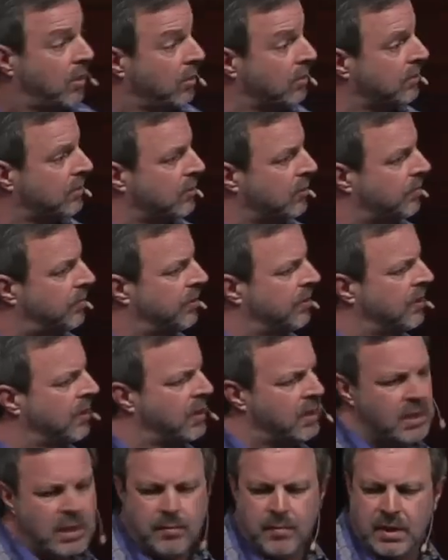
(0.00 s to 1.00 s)
a home group.
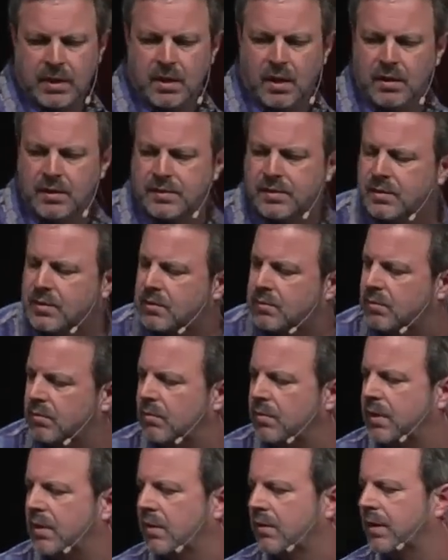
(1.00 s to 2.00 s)
I'm like, oh, this is
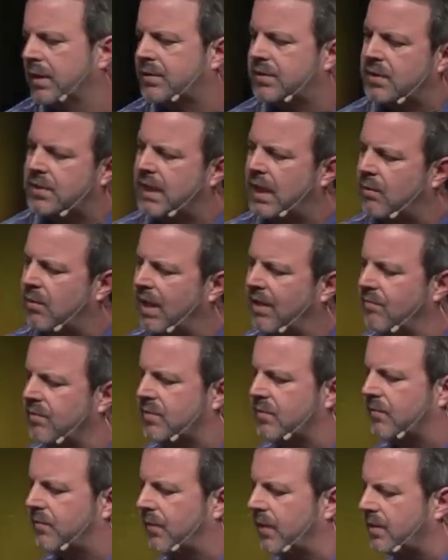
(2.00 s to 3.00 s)
cool, you know. And they said, yeah, we're having
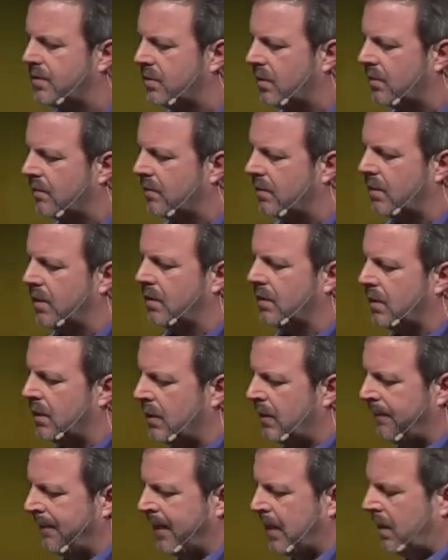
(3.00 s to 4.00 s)
some friends over, and
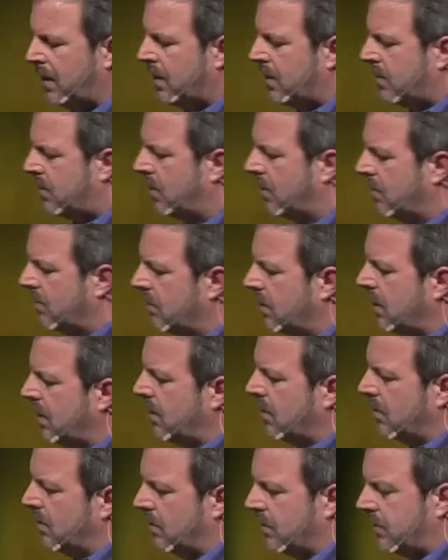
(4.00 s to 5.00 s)
so you
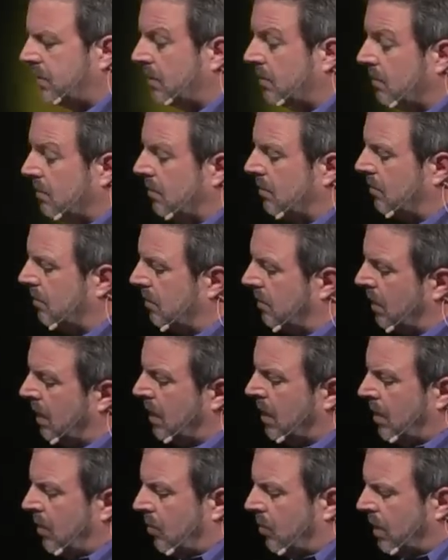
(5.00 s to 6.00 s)
know, so
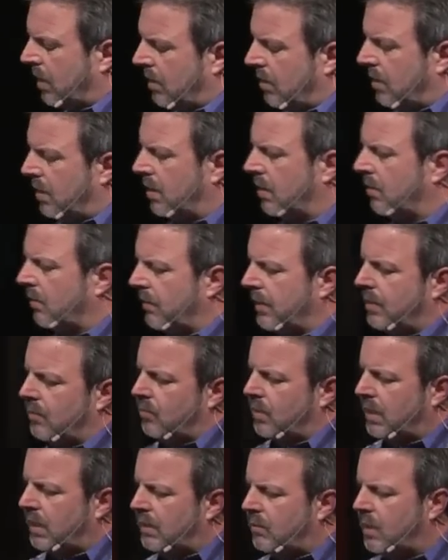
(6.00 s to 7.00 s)
we, you know, they,
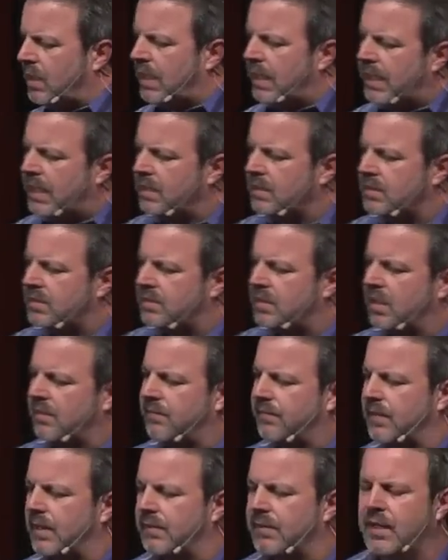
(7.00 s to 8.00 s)
we we ate and
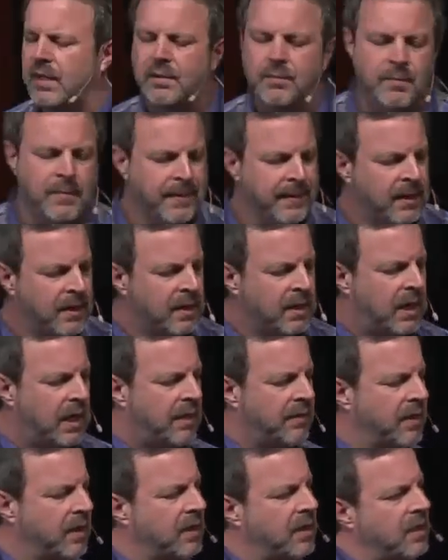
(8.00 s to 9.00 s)
stuff, and then
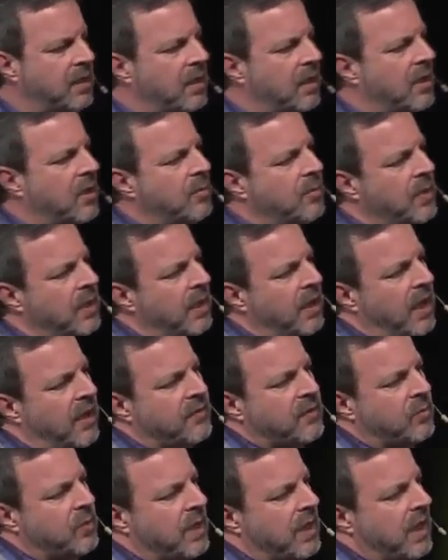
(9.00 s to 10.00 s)
and then it, um,
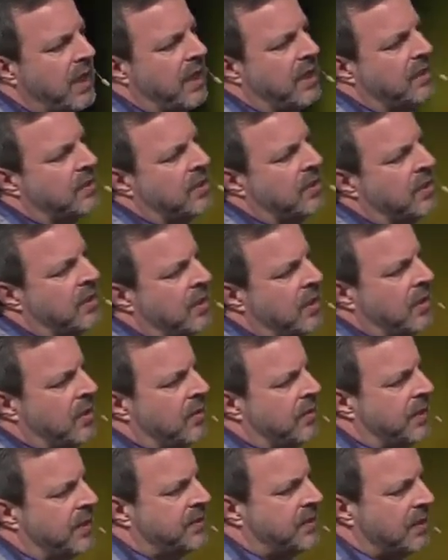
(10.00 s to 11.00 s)
after we ate,
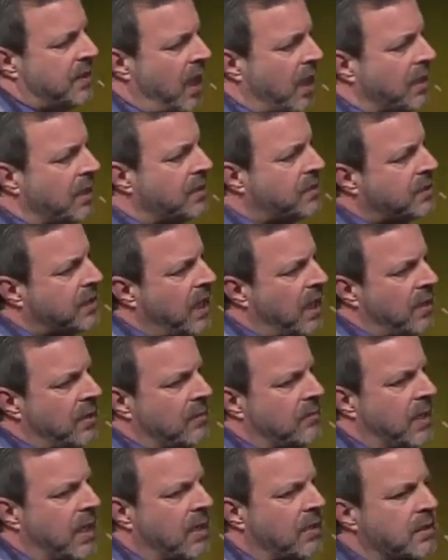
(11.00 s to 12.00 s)
they said, oh, let's
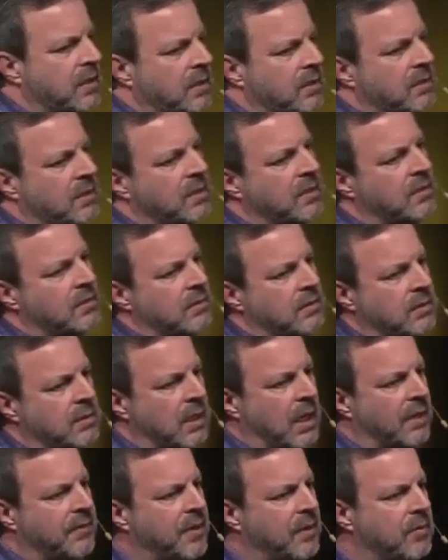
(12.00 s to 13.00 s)
gather around, and you know,
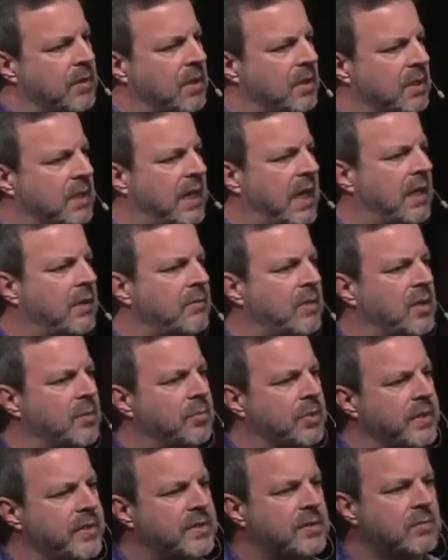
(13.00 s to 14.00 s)
I thought we were going to gather
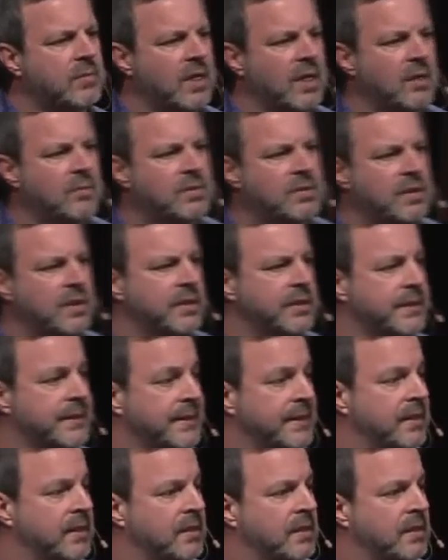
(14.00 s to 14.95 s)
around, and play some games, and